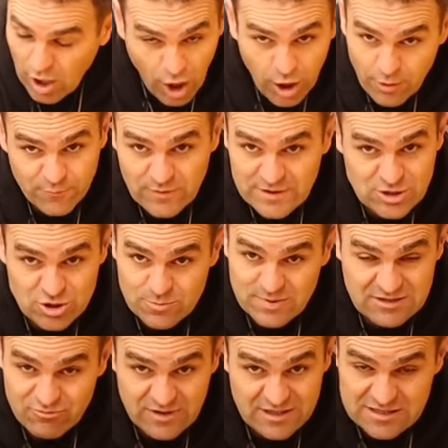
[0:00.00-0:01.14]
hopefully should
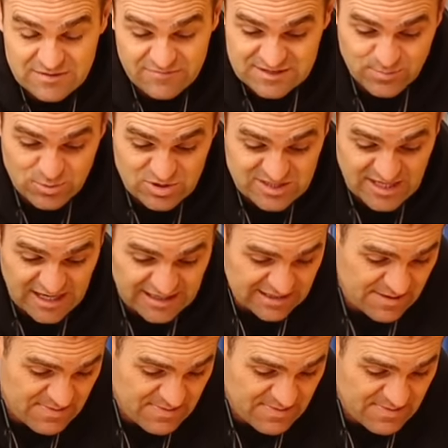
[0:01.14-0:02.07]
be relatively smooth sailing,